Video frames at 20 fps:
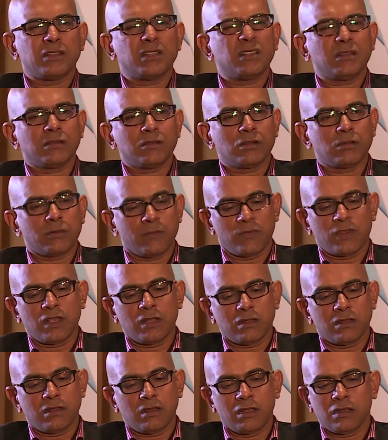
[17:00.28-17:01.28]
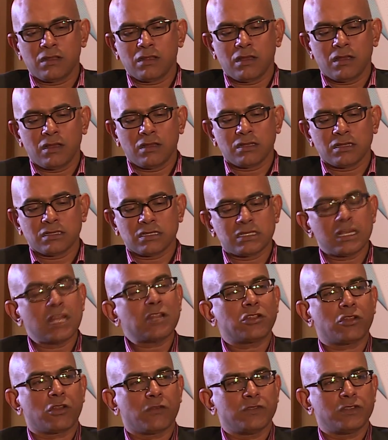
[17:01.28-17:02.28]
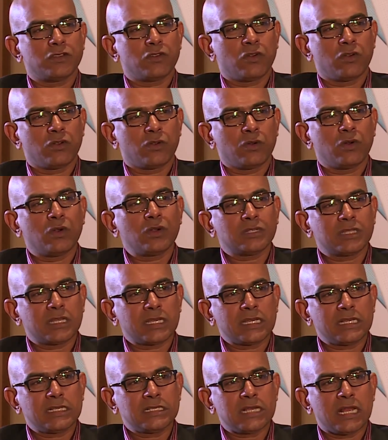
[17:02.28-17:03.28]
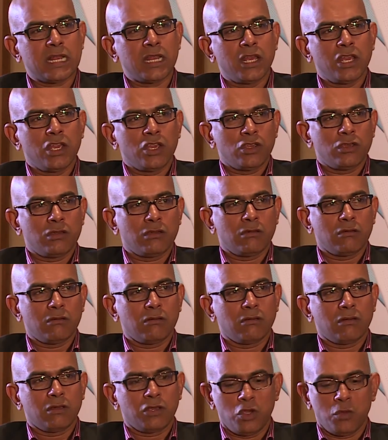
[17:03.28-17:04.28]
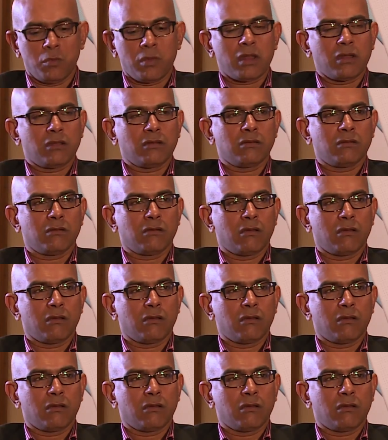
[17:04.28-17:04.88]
I think in the center of the whole thing is that human